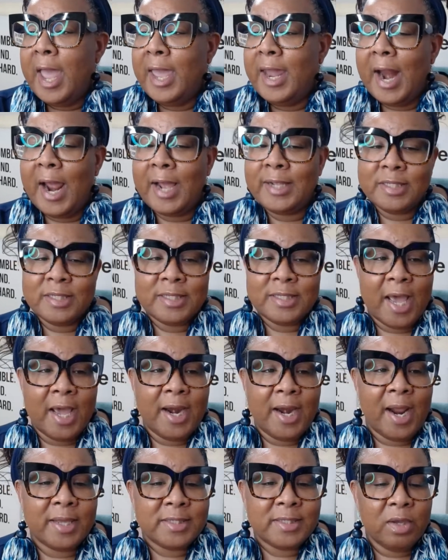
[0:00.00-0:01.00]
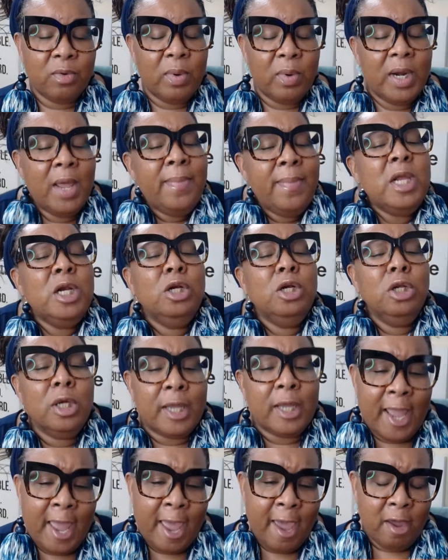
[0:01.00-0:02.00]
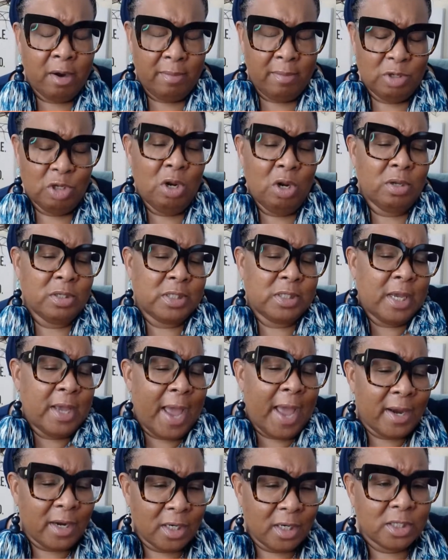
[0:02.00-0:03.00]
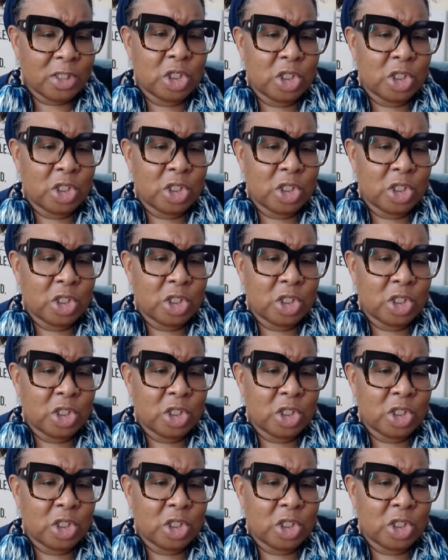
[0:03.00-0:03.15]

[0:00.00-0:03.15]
And I decided, I said, well, let me look at them.